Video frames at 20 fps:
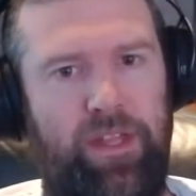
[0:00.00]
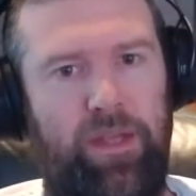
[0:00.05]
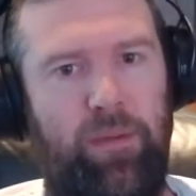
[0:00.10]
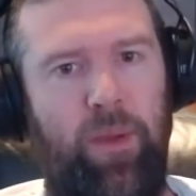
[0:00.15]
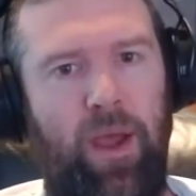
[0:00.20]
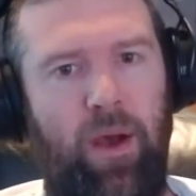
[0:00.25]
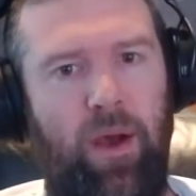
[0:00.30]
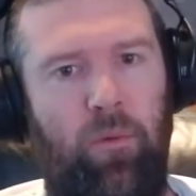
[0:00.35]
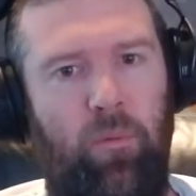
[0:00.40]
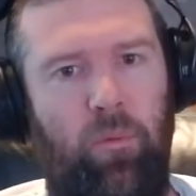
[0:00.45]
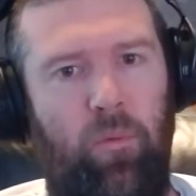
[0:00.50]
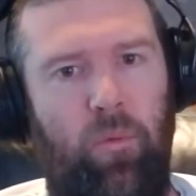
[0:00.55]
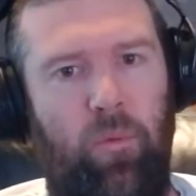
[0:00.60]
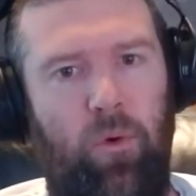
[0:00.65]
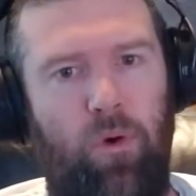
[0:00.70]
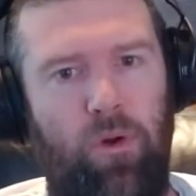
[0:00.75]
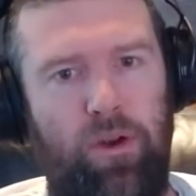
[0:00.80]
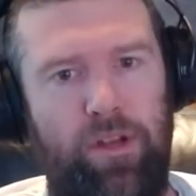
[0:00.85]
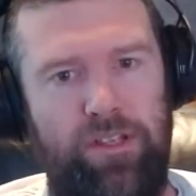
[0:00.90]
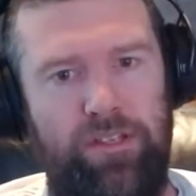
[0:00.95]
Think about
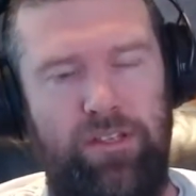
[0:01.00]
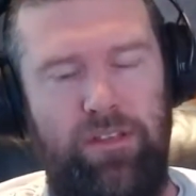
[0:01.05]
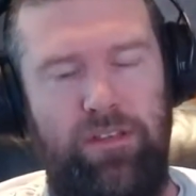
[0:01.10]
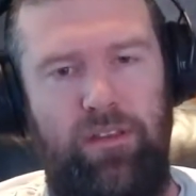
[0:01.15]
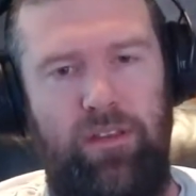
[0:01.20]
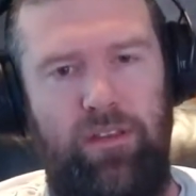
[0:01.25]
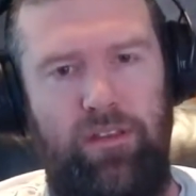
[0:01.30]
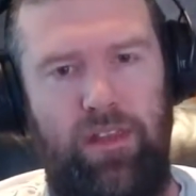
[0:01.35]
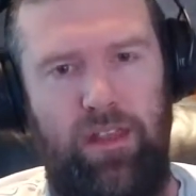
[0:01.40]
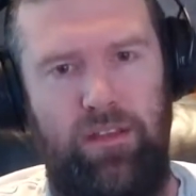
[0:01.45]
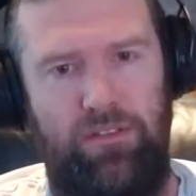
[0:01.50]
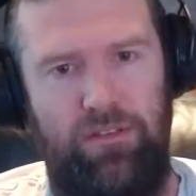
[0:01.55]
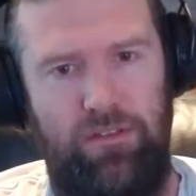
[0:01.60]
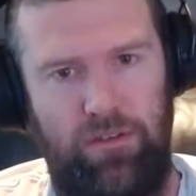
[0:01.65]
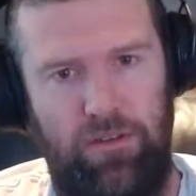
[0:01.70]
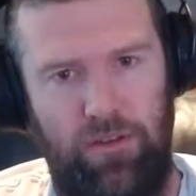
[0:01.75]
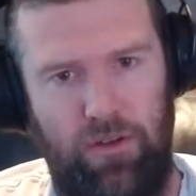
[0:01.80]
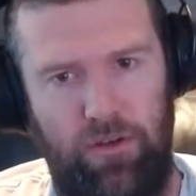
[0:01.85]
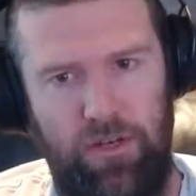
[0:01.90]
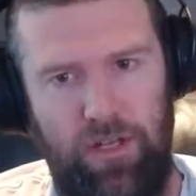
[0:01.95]
what is it that they
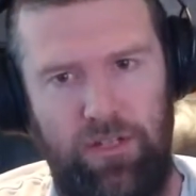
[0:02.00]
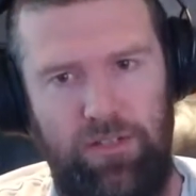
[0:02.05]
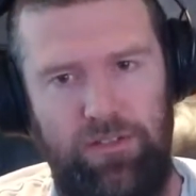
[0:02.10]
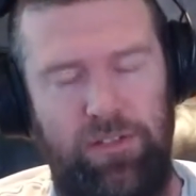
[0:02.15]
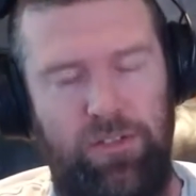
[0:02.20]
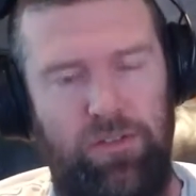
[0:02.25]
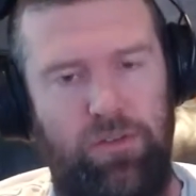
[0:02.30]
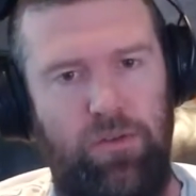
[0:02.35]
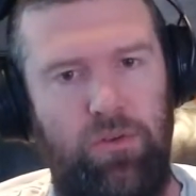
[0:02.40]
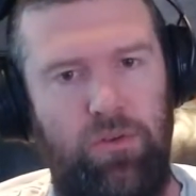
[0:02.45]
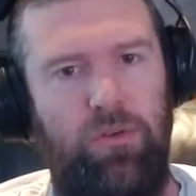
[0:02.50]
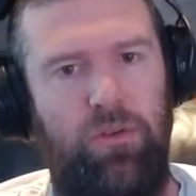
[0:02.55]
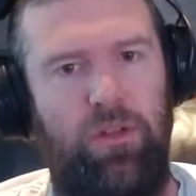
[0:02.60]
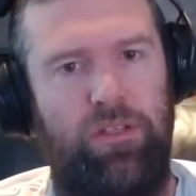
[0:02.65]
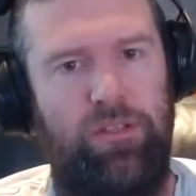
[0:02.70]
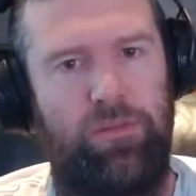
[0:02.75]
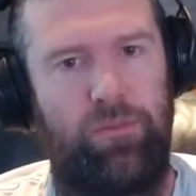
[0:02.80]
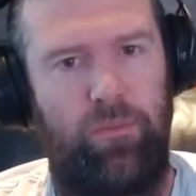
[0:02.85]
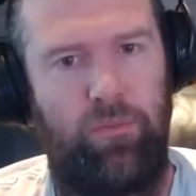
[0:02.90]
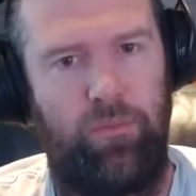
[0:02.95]
don't actually
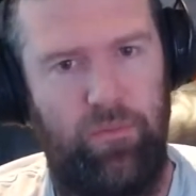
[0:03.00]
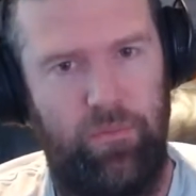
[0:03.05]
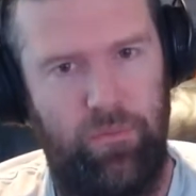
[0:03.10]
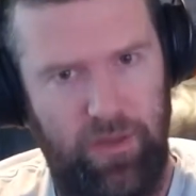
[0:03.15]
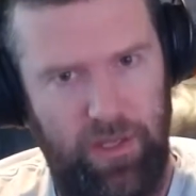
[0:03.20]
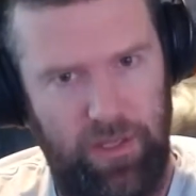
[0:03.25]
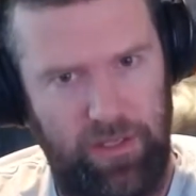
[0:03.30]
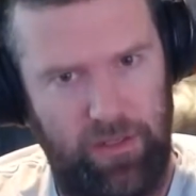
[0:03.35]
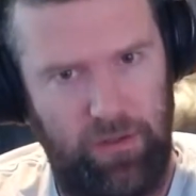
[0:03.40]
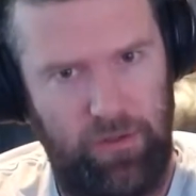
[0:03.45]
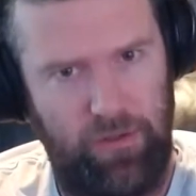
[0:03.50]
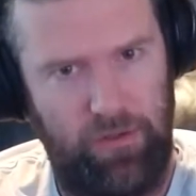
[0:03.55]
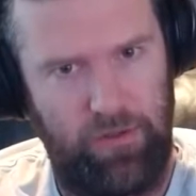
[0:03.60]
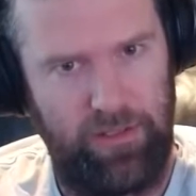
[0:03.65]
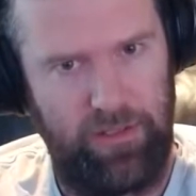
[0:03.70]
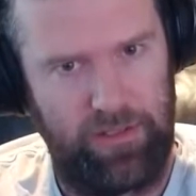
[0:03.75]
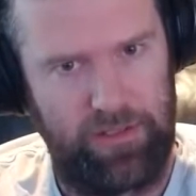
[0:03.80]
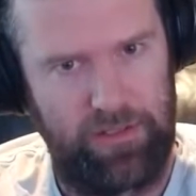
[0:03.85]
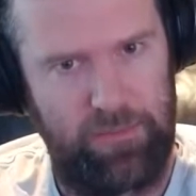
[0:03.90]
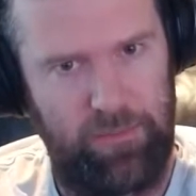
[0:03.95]
do that you
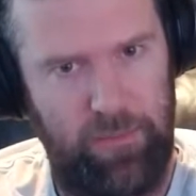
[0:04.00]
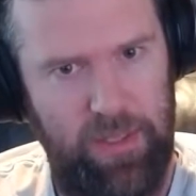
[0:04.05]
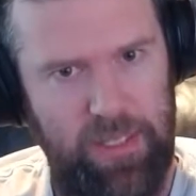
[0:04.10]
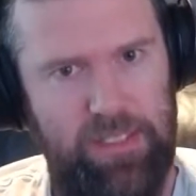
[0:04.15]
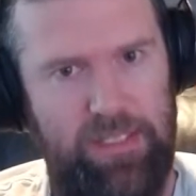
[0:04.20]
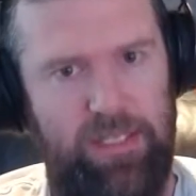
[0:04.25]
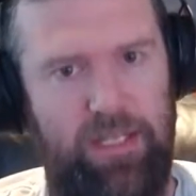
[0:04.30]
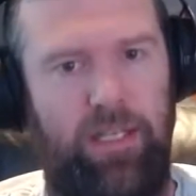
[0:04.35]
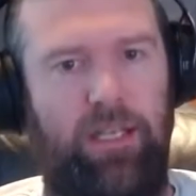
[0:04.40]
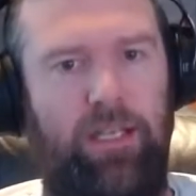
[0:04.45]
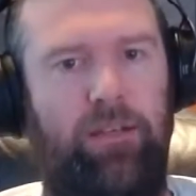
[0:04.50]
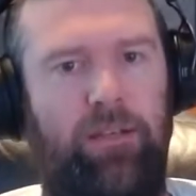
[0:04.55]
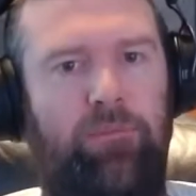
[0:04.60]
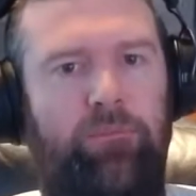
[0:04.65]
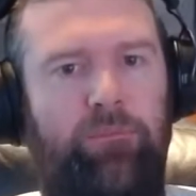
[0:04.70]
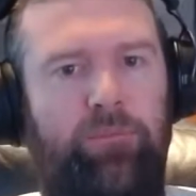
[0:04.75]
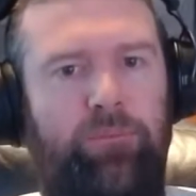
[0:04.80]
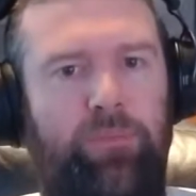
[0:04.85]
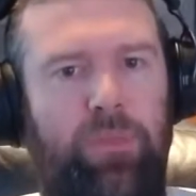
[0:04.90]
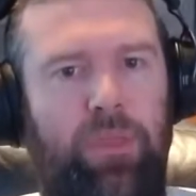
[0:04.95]
think's missing,
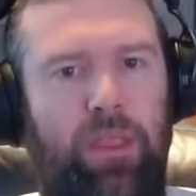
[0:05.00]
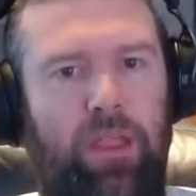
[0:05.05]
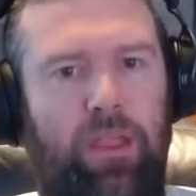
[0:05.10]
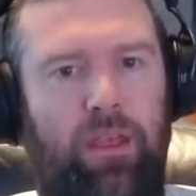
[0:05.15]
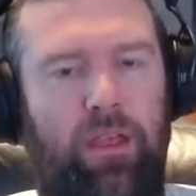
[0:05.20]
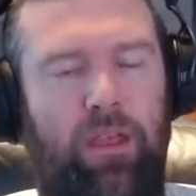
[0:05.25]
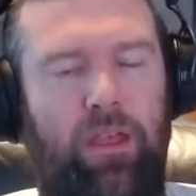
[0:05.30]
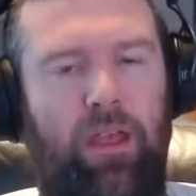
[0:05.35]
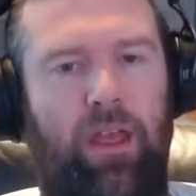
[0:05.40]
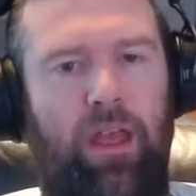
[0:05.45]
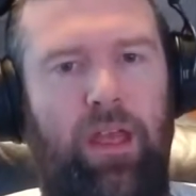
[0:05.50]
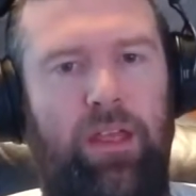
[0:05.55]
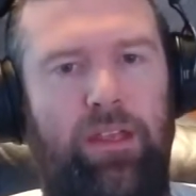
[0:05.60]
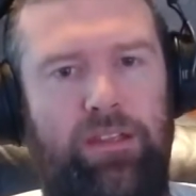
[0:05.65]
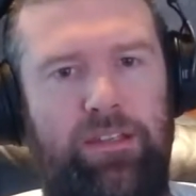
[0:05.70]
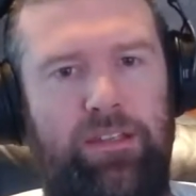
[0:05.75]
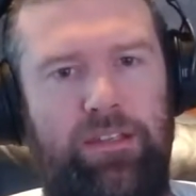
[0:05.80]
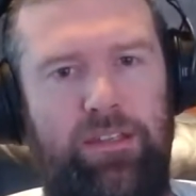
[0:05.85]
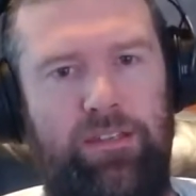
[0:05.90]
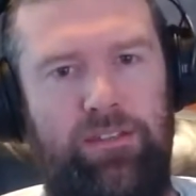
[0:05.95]

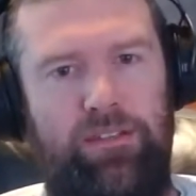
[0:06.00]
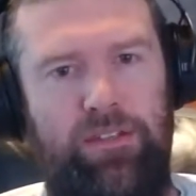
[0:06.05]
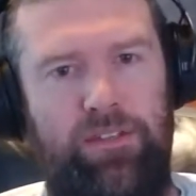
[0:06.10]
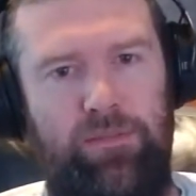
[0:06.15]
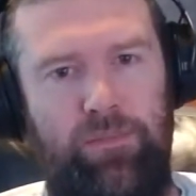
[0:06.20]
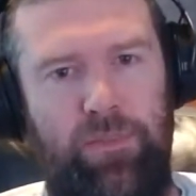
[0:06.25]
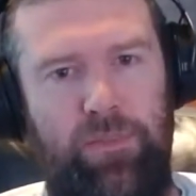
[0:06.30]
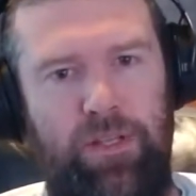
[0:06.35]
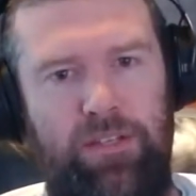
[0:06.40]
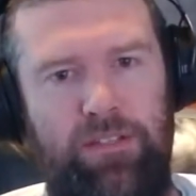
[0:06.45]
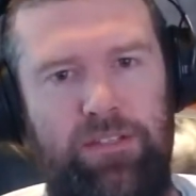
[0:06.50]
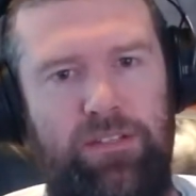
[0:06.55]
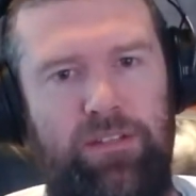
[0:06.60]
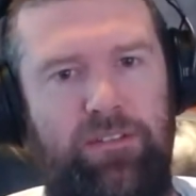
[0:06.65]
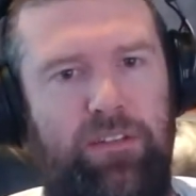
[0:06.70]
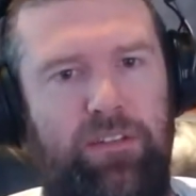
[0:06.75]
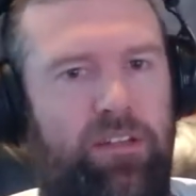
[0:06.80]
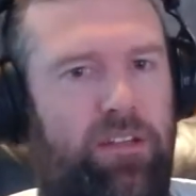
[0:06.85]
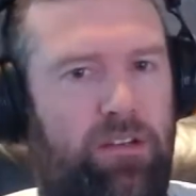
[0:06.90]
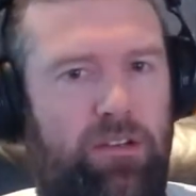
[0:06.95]
and is it just because
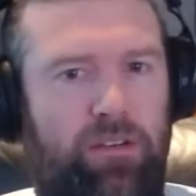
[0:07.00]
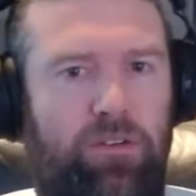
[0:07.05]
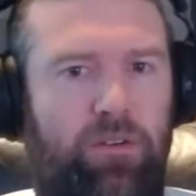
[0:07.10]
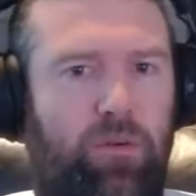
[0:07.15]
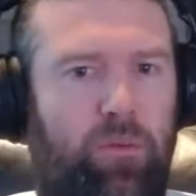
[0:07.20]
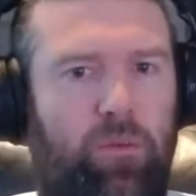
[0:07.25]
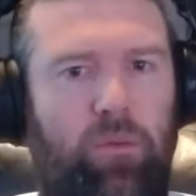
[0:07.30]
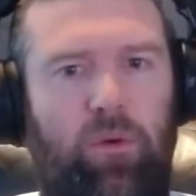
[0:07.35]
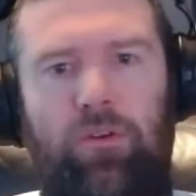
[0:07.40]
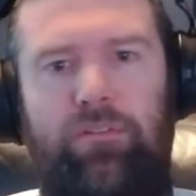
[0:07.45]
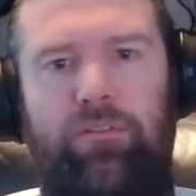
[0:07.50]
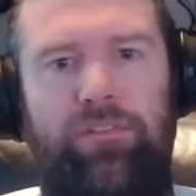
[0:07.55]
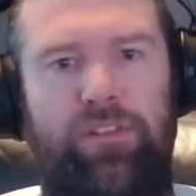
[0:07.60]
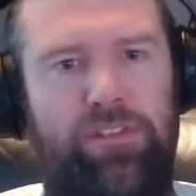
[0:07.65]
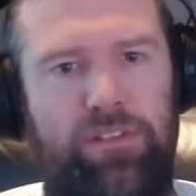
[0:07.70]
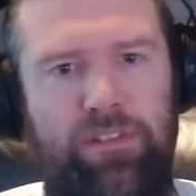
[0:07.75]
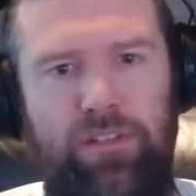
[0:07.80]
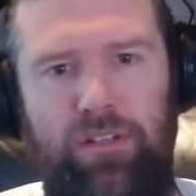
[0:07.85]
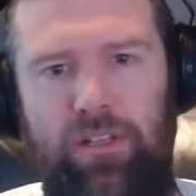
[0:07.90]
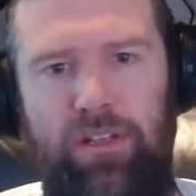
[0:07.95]
you think you can do it more
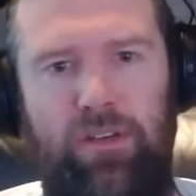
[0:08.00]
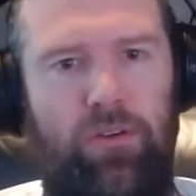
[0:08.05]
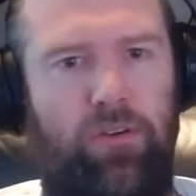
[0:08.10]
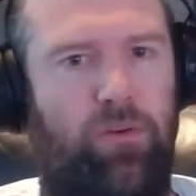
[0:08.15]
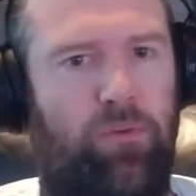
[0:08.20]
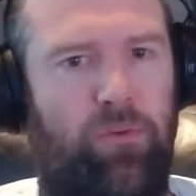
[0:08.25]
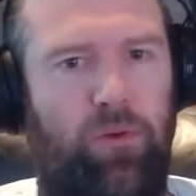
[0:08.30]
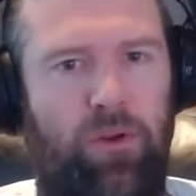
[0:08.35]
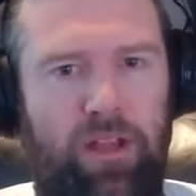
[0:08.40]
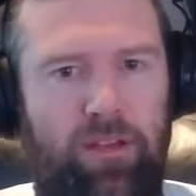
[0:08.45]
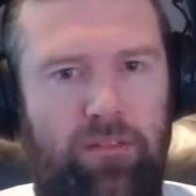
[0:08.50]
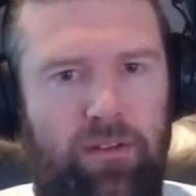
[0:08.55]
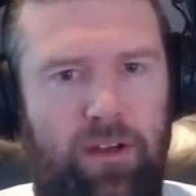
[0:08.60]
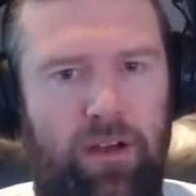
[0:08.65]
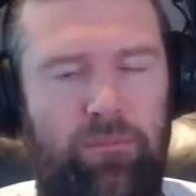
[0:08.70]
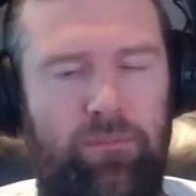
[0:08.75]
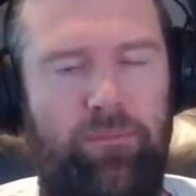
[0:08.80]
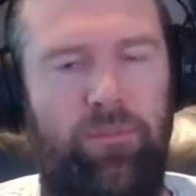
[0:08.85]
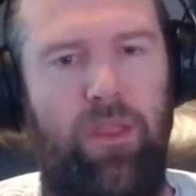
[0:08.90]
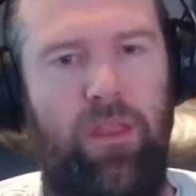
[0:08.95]
efficiently or
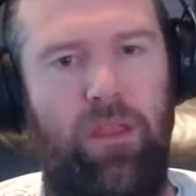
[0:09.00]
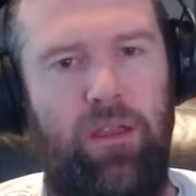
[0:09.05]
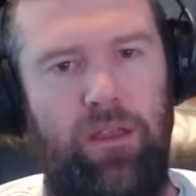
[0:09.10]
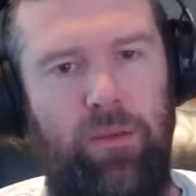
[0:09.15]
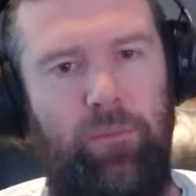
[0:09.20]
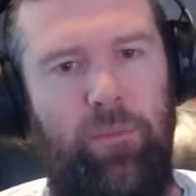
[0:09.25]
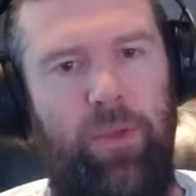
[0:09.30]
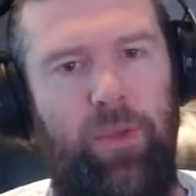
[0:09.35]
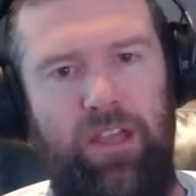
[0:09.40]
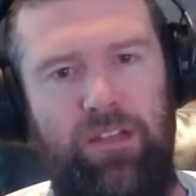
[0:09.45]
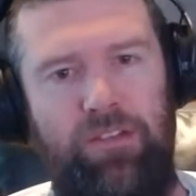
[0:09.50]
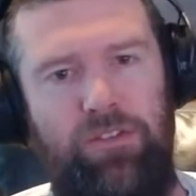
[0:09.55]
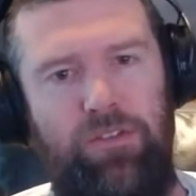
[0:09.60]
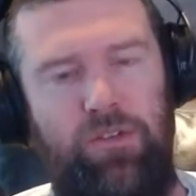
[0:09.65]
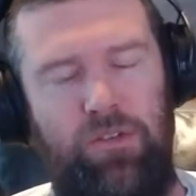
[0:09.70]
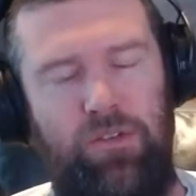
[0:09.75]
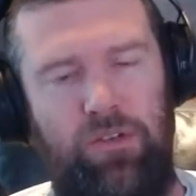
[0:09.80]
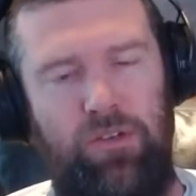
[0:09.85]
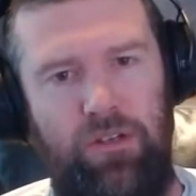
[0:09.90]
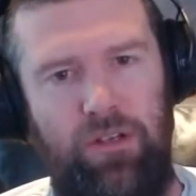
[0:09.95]
whatever, compared
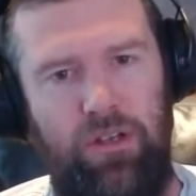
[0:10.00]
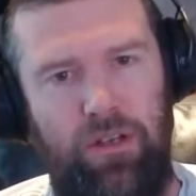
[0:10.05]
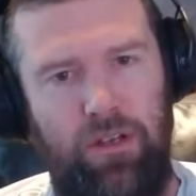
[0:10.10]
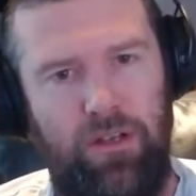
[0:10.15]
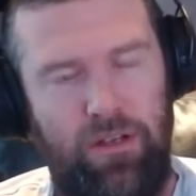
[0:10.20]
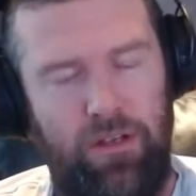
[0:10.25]
to,